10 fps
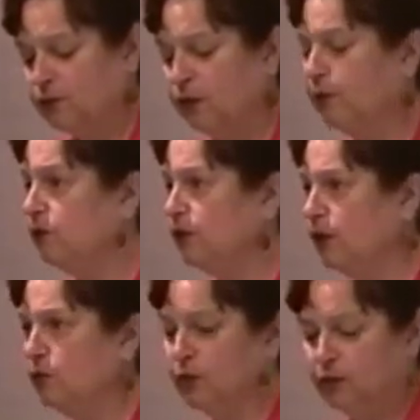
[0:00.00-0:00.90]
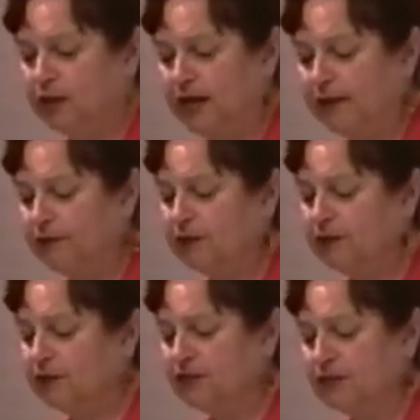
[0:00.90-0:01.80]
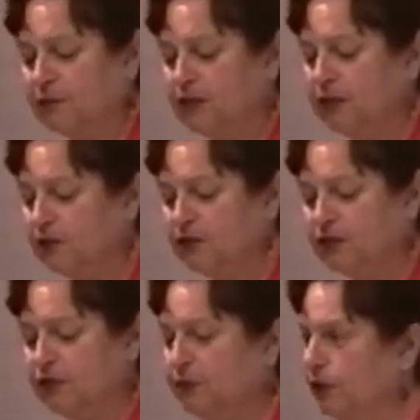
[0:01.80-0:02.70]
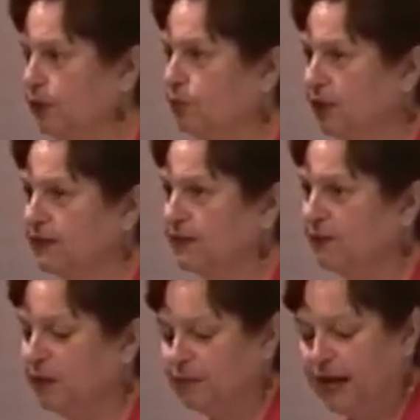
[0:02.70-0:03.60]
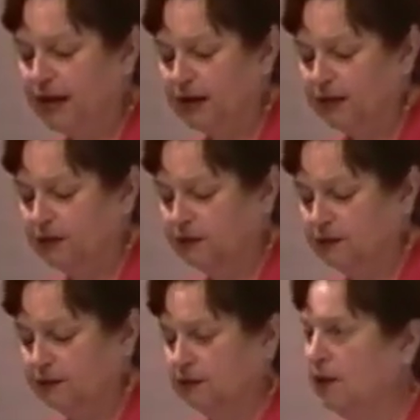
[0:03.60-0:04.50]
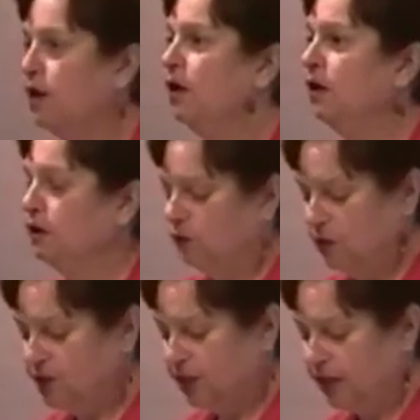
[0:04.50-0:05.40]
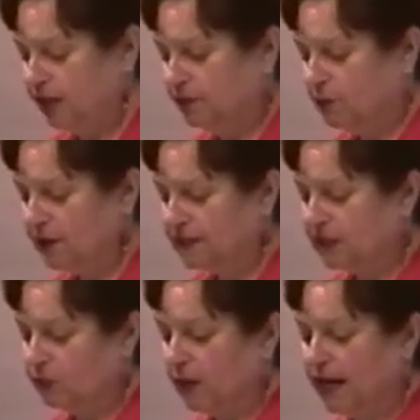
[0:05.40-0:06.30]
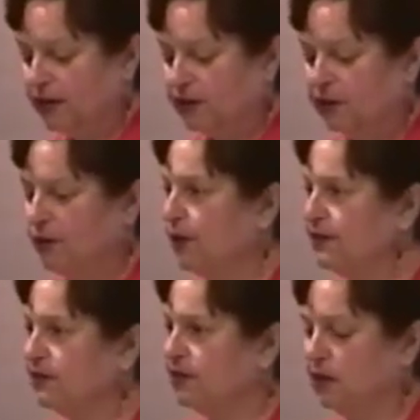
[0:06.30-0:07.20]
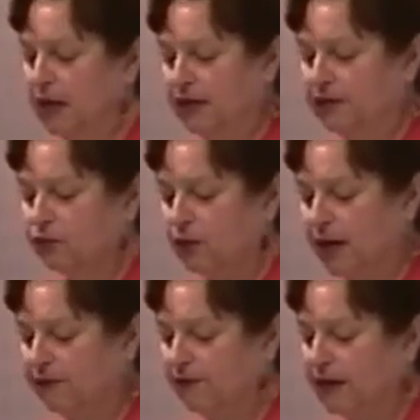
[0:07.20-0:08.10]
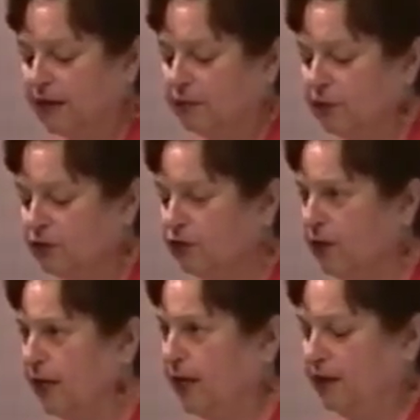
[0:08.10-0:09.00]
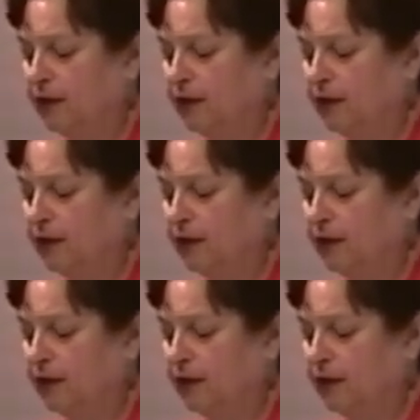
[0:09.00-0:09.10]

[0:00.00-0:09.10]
we won't know what will happen until someone goes to the moon and brings something back. Fortunately, under President Reagan, the U.S. declined to ratify the Moon Treaty.